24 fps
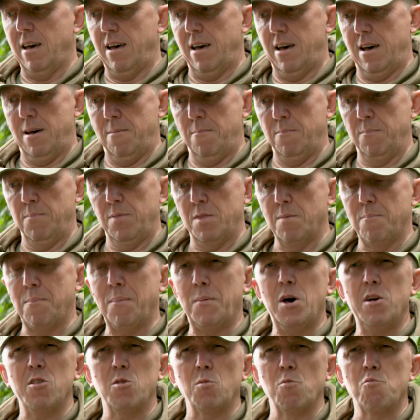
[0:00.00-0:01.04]
The
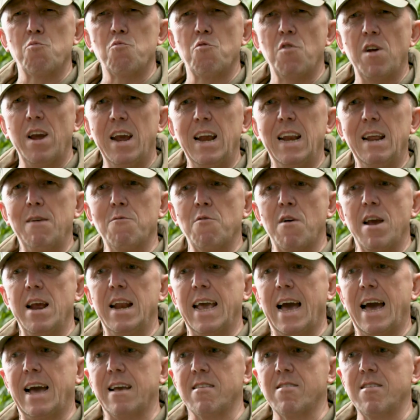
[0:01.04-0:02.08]
birds were
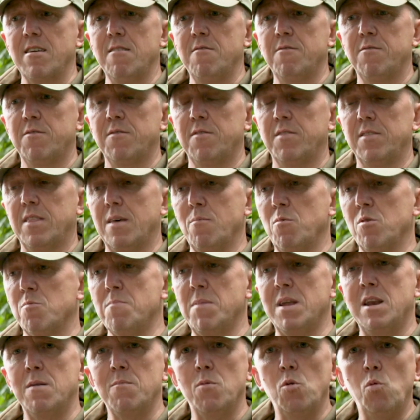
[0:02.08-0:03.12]
really active. There was
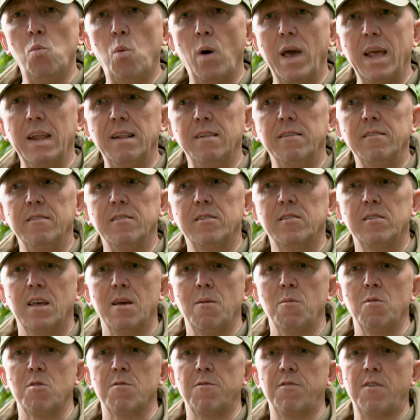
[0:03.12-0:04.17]
minimal wind.
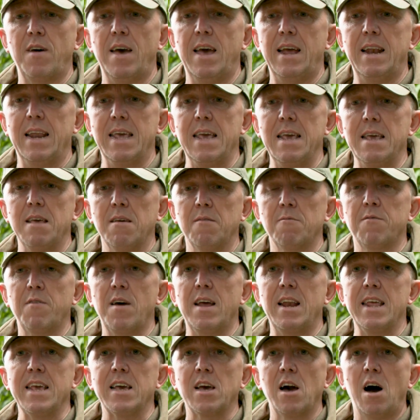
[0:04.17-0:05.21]
It was fairly
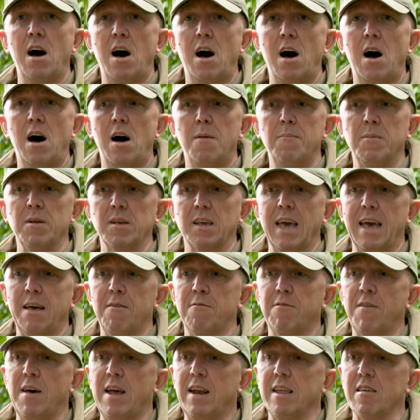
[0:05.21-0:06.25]
calm and
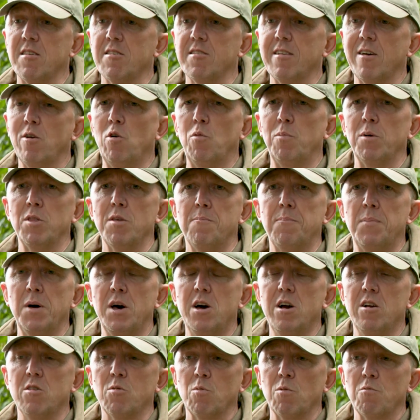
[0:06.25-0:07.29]
fairly still, but the
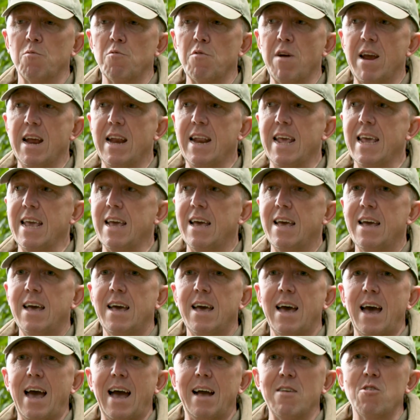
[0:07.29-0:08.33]
birds were really
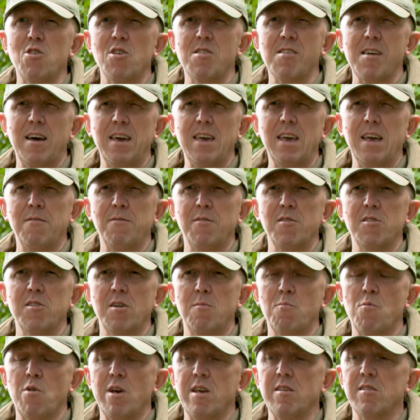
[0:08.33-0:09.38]
agitated for
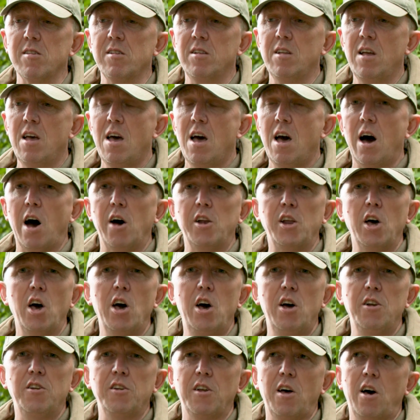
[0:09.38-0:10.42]
some reason. I'd
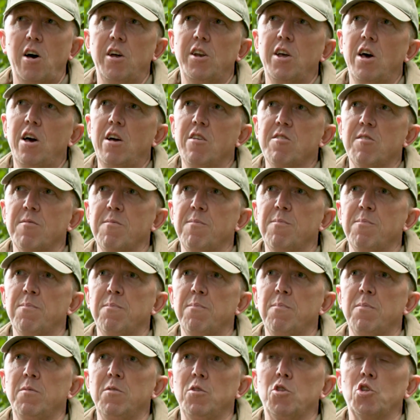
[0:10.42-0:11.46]
heard some
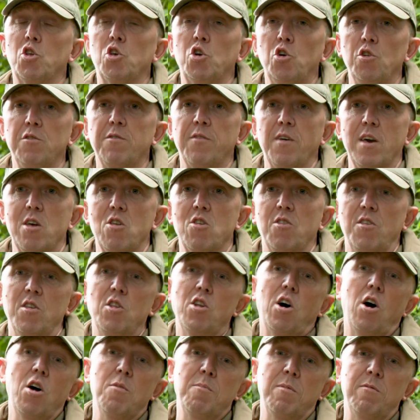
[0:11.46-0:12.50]
good fish the
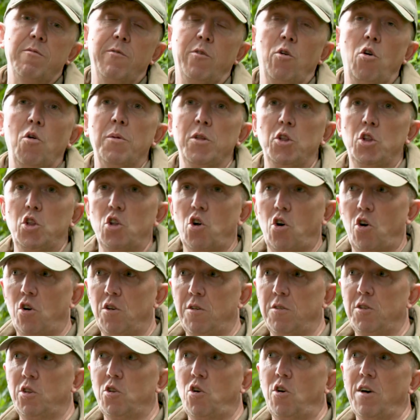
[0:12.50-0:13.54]
night before, but not
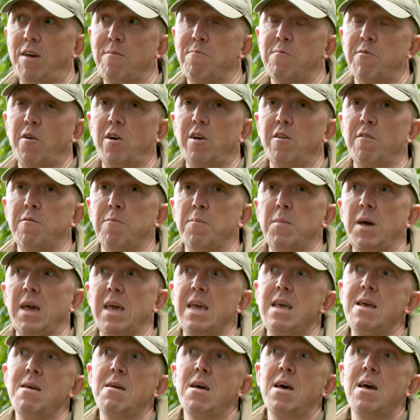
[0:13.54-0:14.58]
in front of
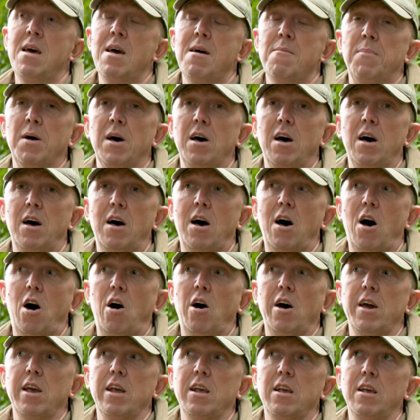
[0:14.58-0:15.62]
me. But
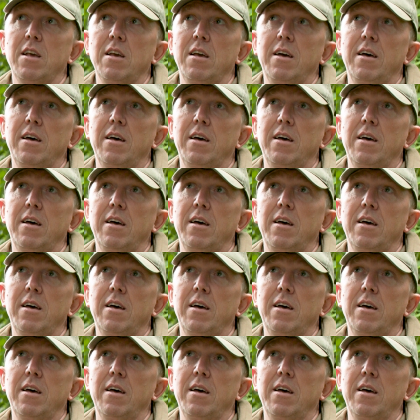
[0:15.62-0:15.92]
I